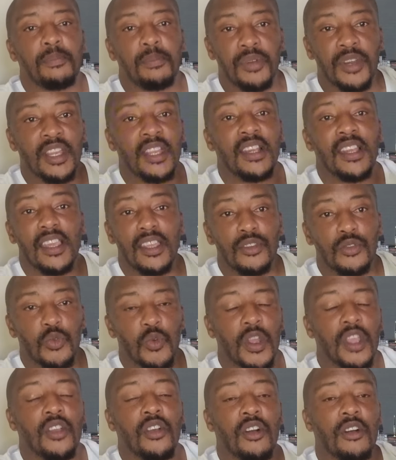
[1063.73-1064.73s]
brilliant
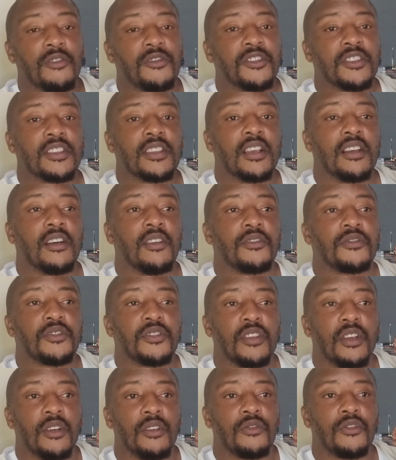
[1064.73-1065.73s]
way of,
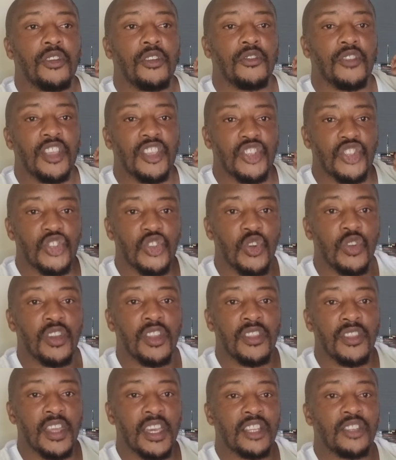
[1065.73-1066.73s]
of, of, of
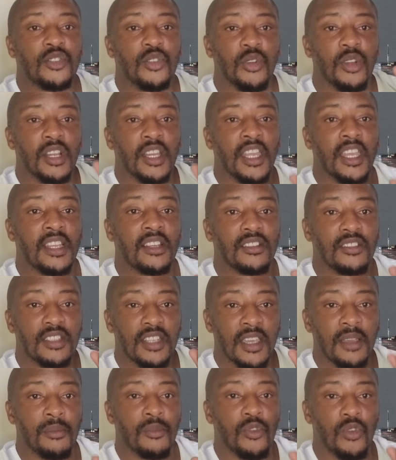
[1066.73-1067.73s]
ensuring that your long
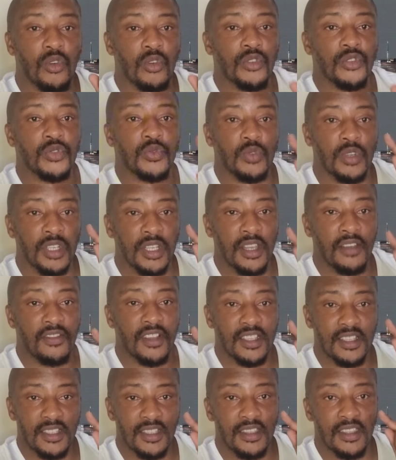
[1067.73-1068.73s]
term goals will
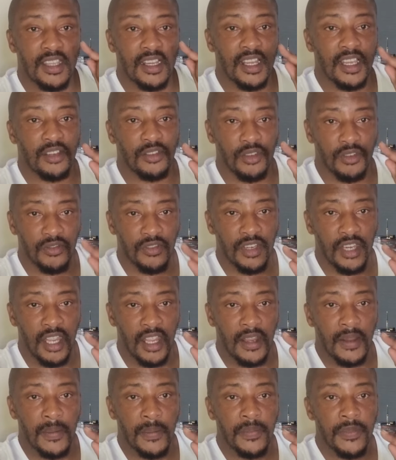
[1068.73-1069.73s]
never see the light of
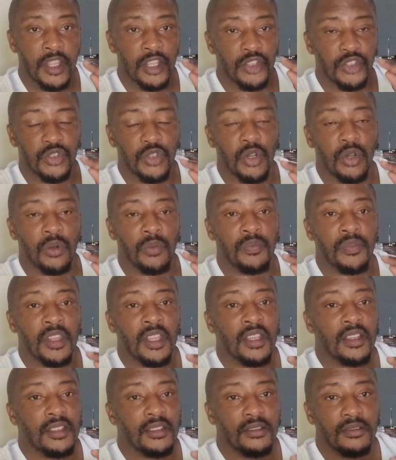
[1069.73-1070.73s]
day. So
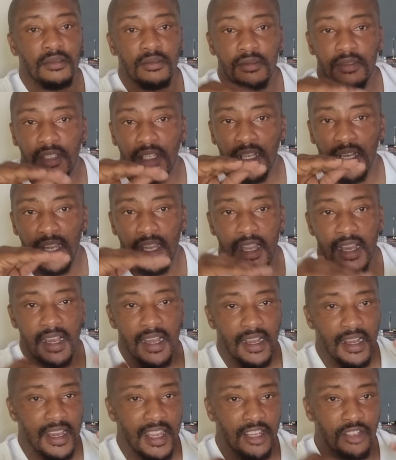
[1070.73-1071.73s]

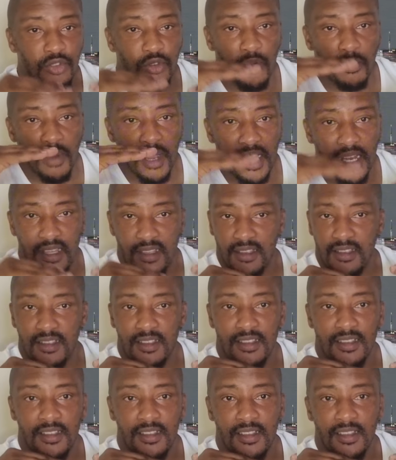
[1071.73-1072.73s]
learn to
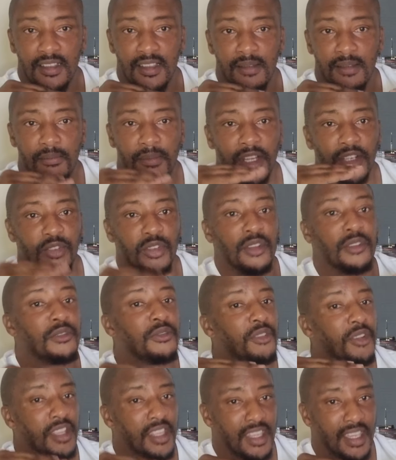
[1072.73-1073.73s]
balance, but don't
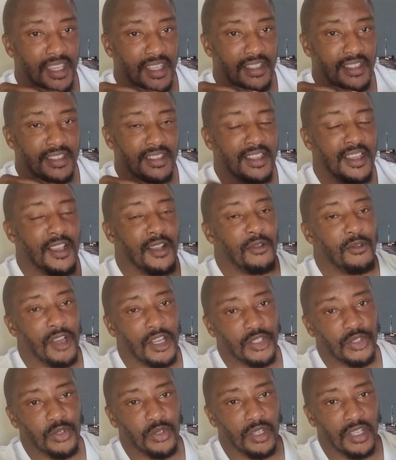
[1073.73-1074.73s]
forget
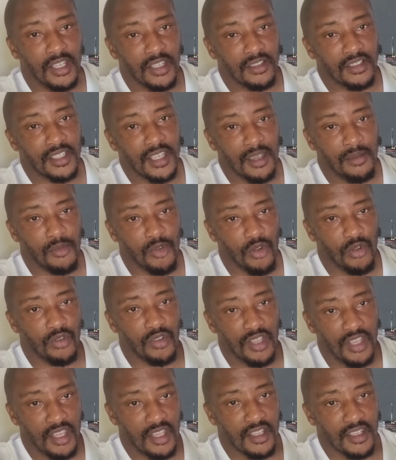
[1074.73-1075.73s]
what your long term goal
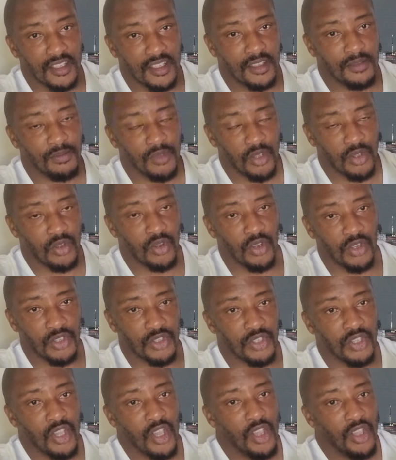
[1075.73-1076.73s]
is
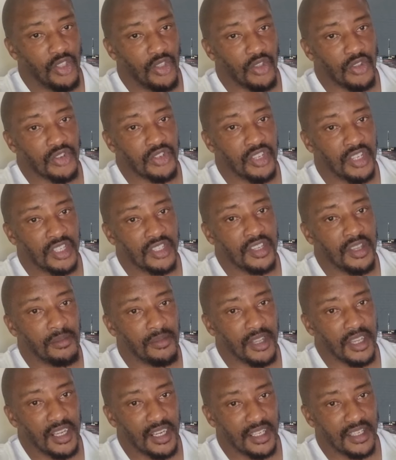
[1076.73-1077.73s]
because your short
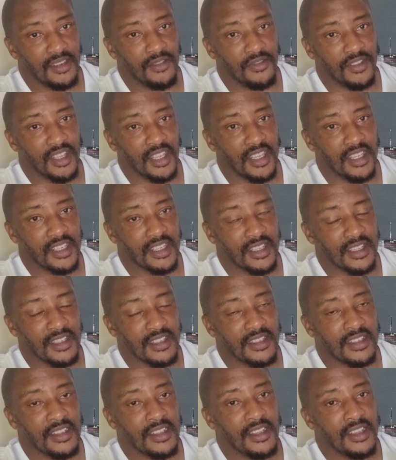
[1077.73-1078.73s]
term
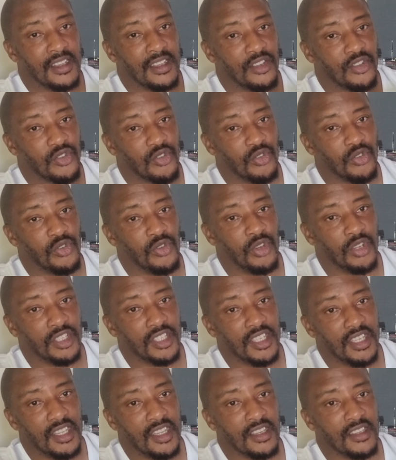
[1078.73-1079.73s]
gratifications should
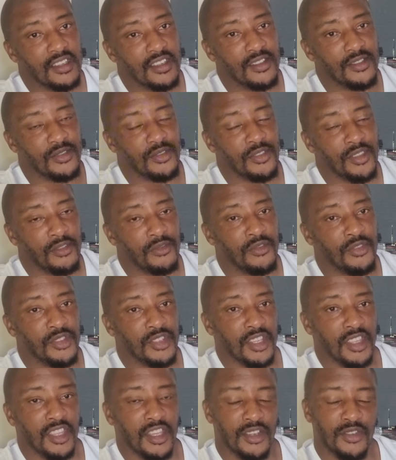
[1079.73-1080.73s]
not eat into the
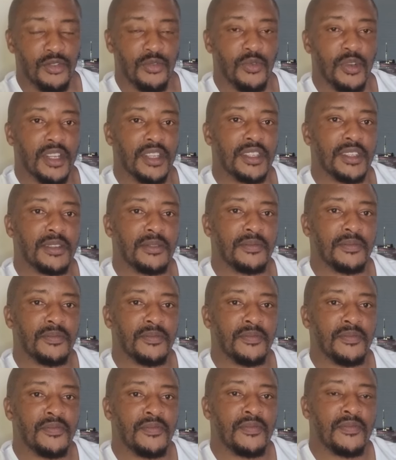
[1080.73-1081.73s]
future that you want.
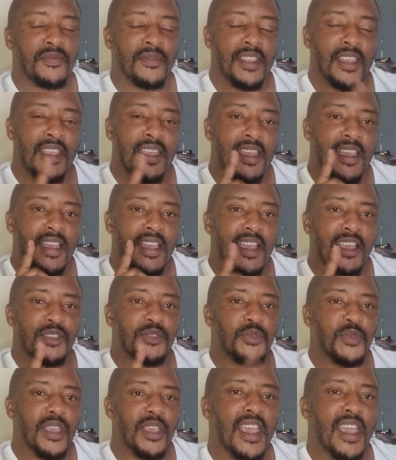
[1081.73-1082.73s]

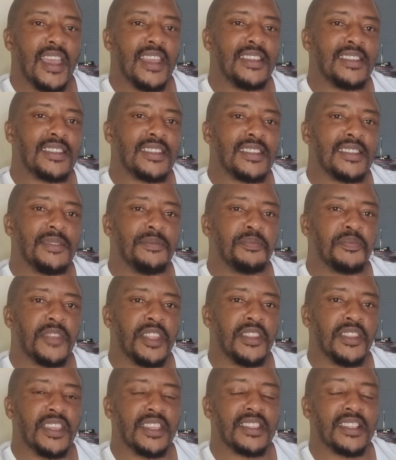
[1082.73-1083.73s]
As end
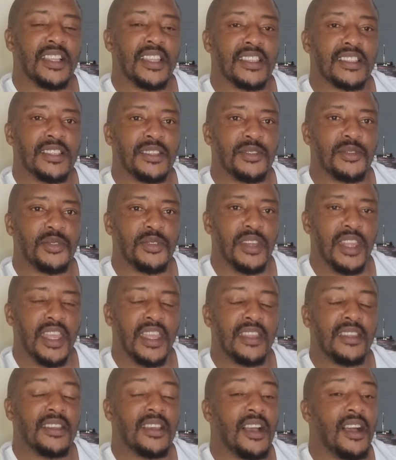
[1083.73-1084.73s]
this lesson
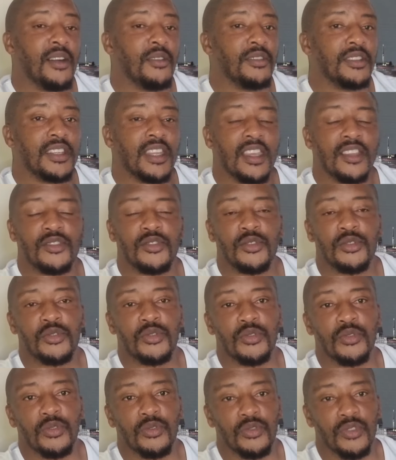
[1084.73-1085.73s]
today, I would urge you
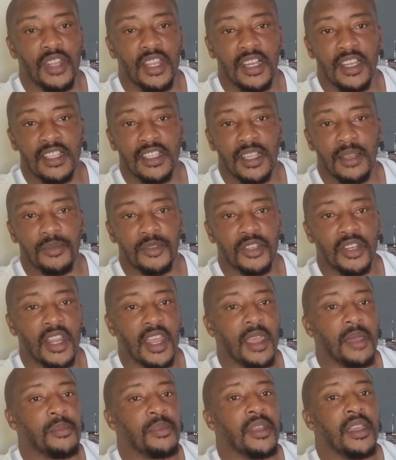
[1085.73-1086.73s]
to really
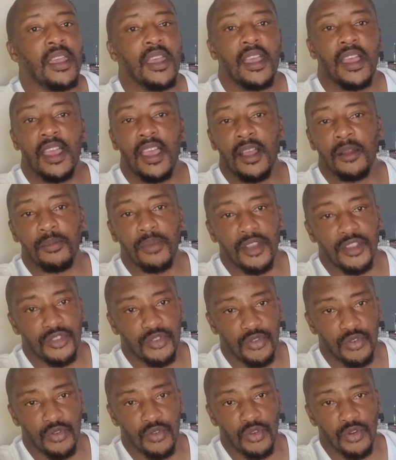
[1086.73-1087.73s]
subscribe, help us
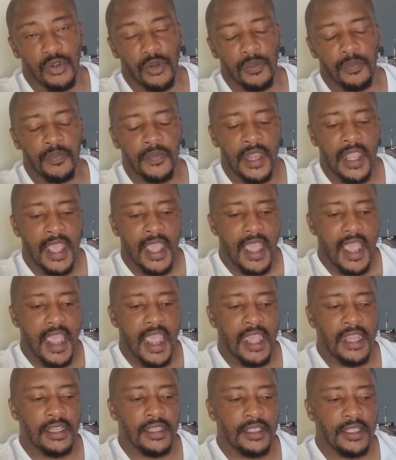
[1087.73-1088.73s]
to grow.
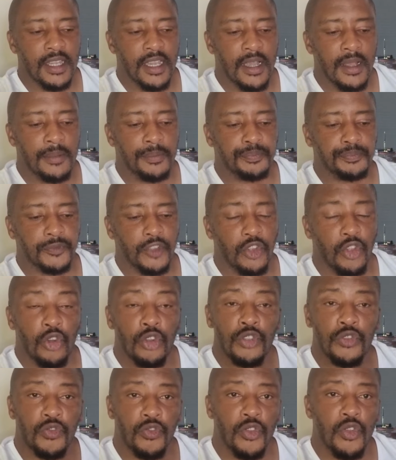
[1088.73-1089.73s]
And um,
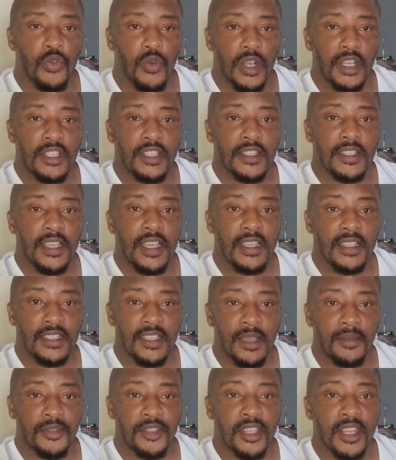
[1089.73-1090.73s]
those viewers and
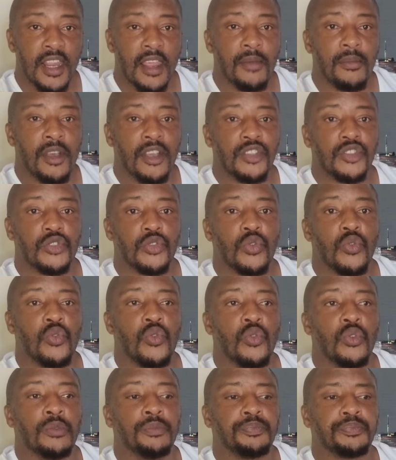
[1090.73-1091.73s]
subscribers
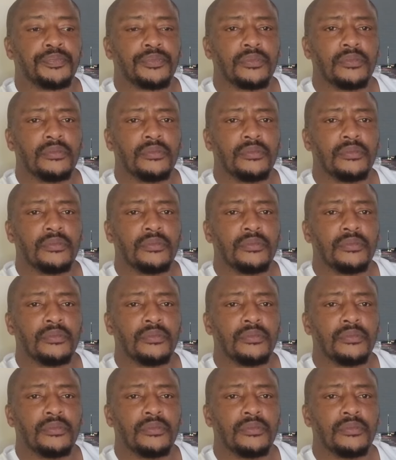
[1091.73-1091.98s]
who